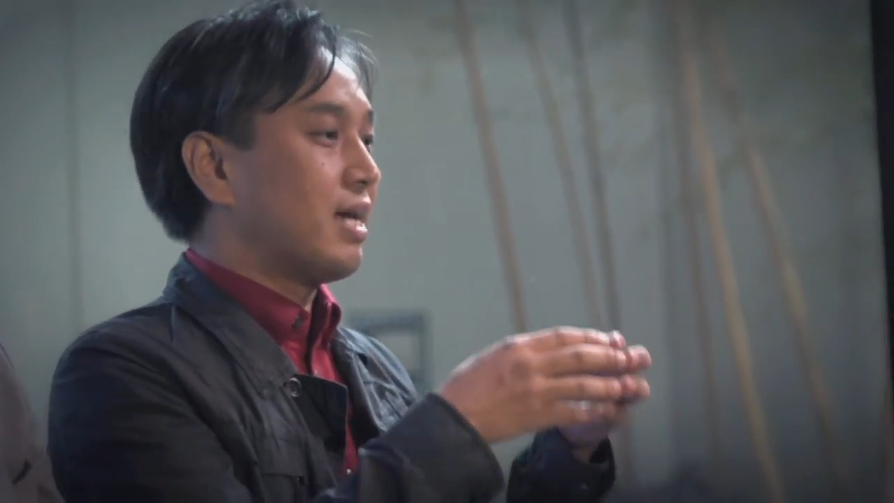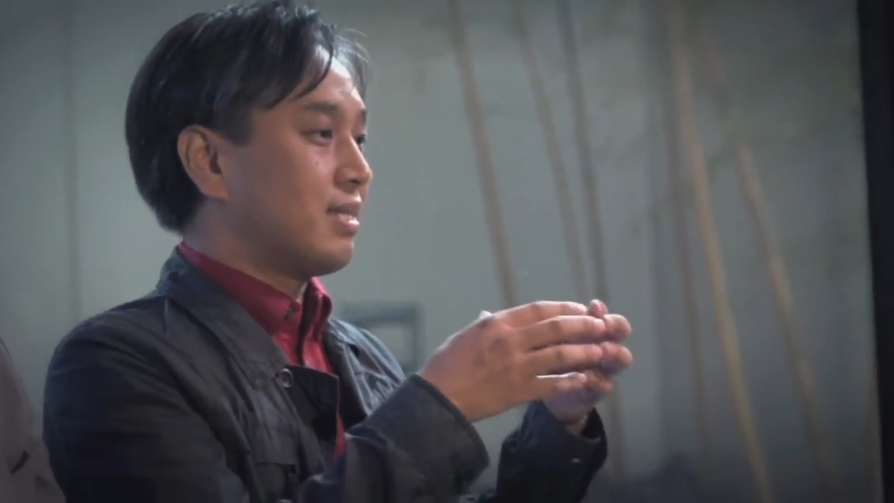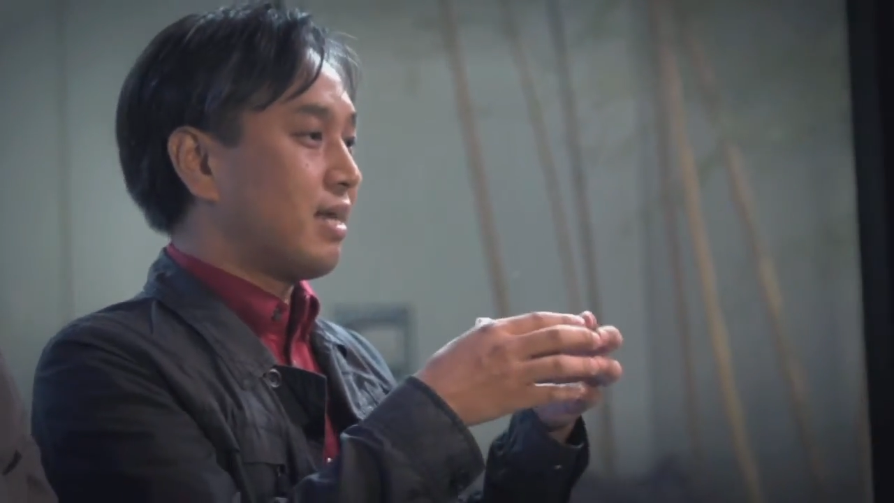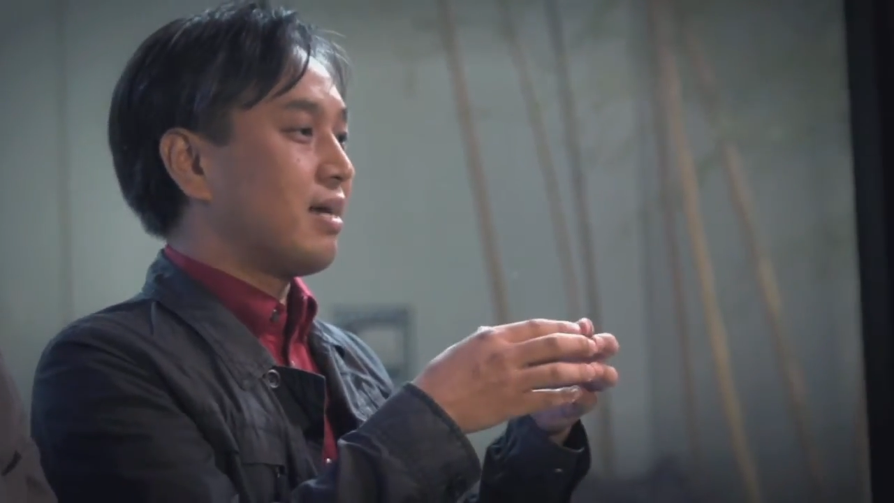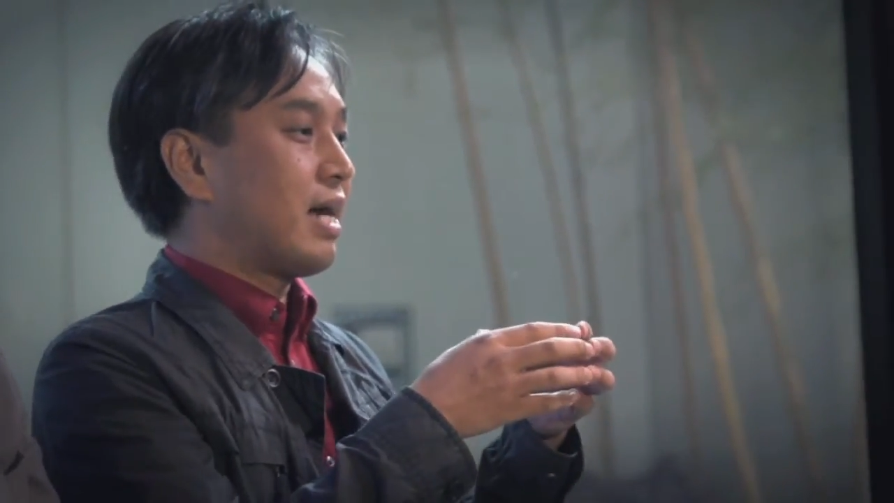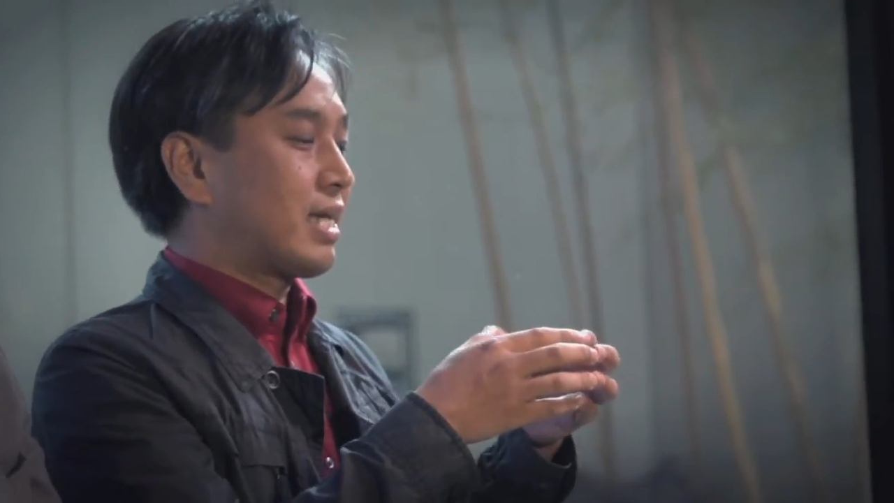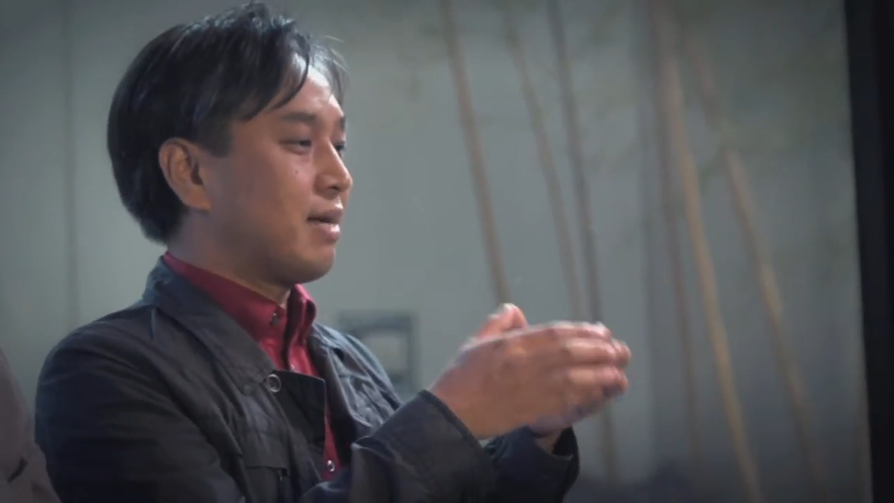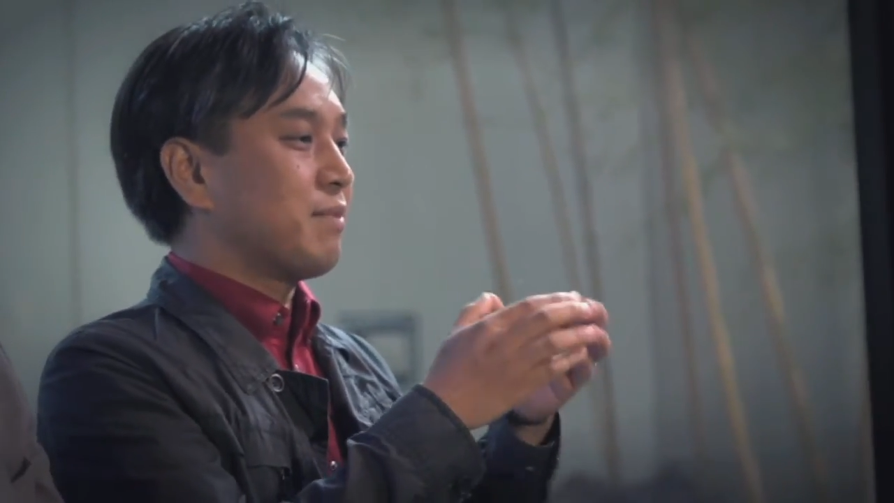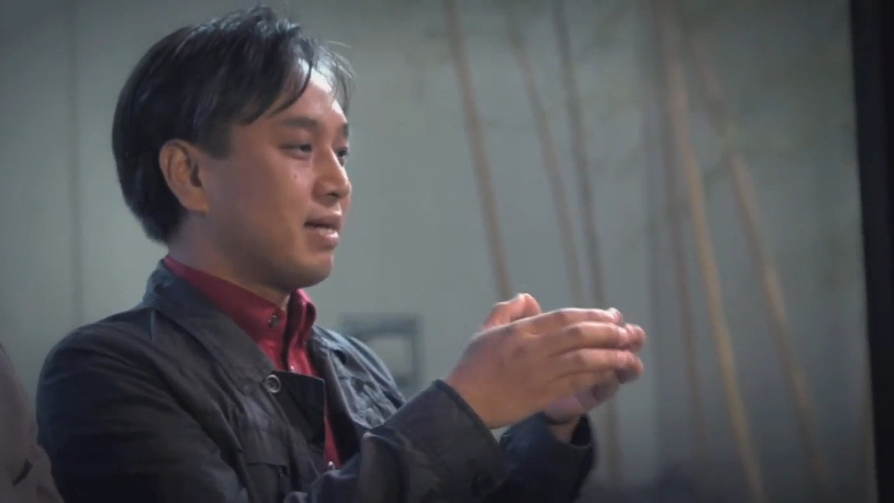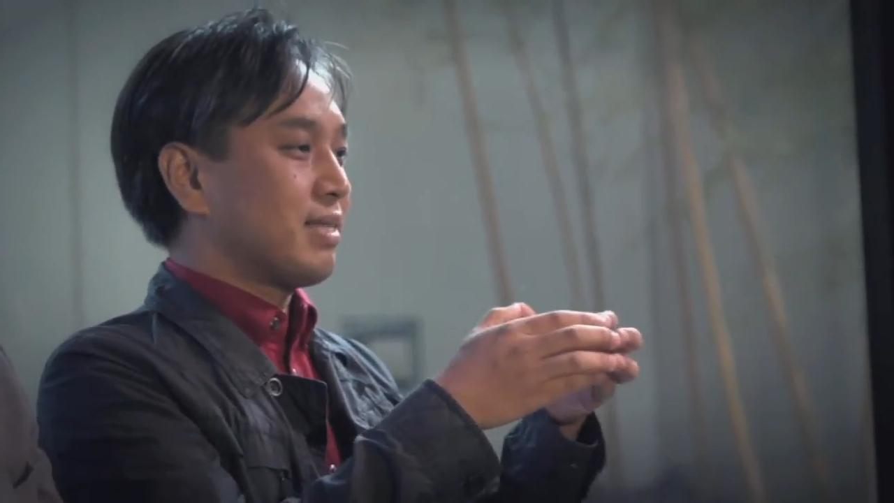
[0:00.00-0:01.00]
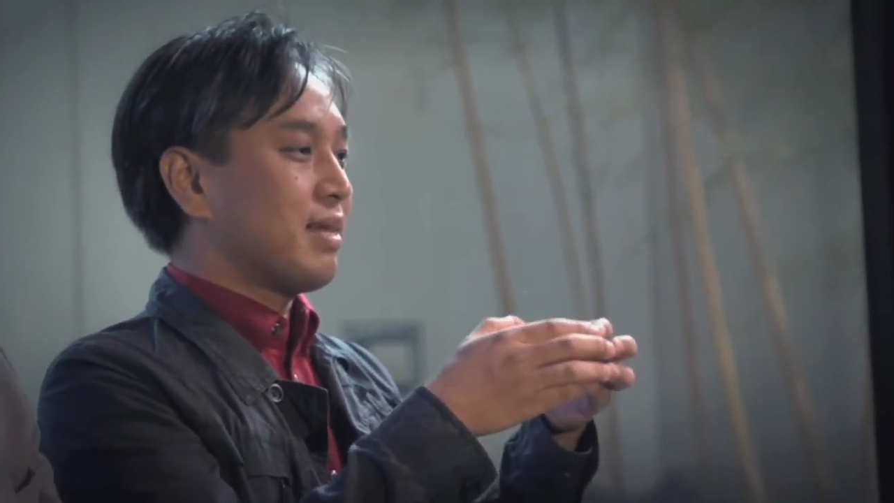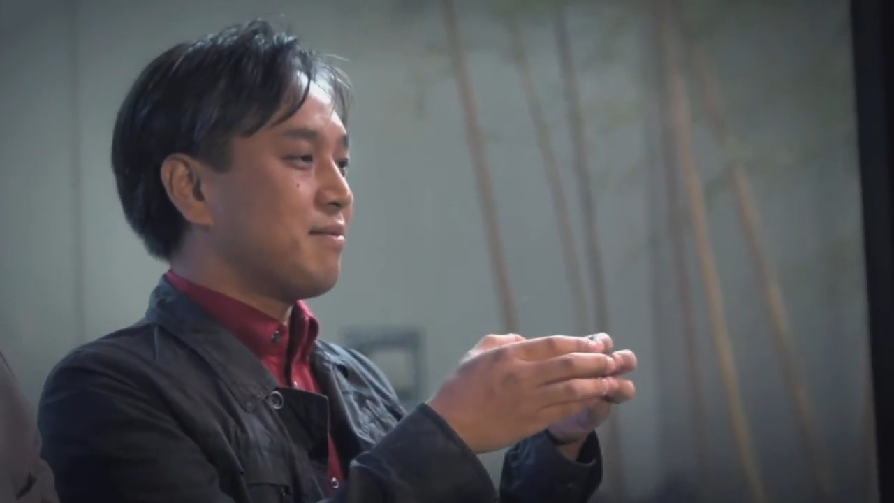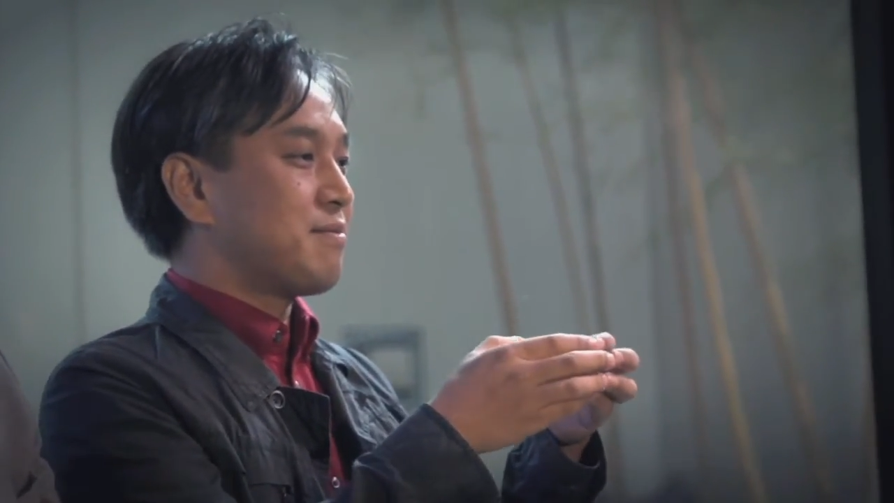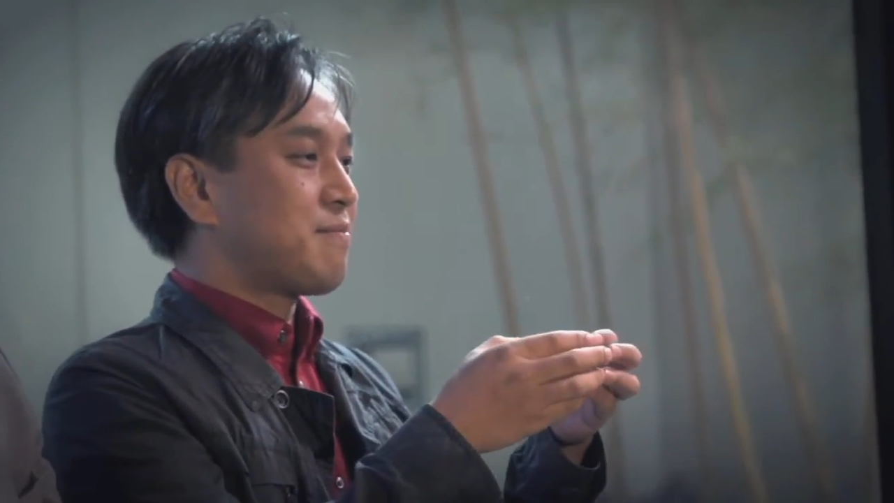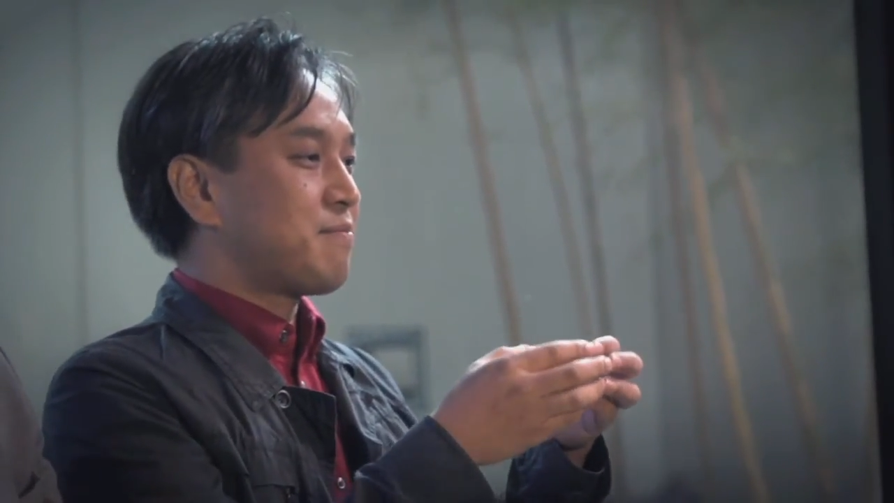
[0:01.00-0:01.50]
him. He doesn't give
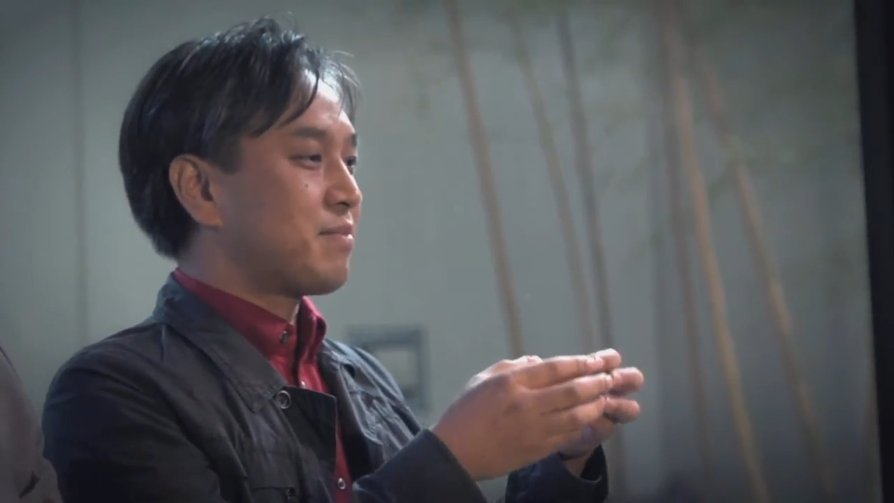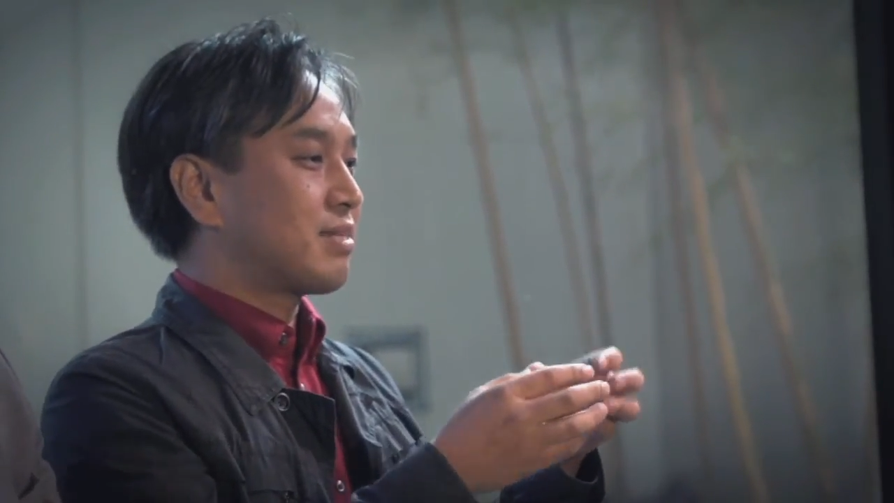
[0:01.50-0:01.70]
up.